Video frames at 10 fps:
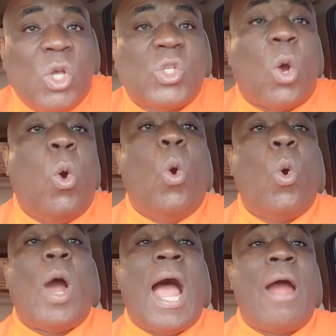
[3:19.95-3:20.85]
So
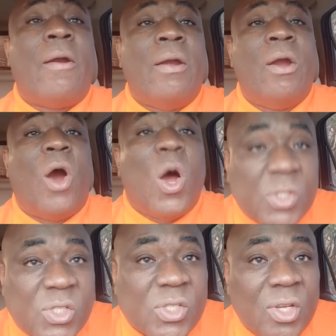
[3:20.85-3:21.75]
who are
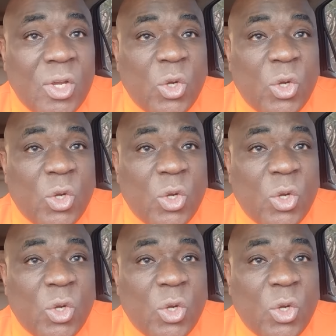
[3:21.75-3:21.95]
us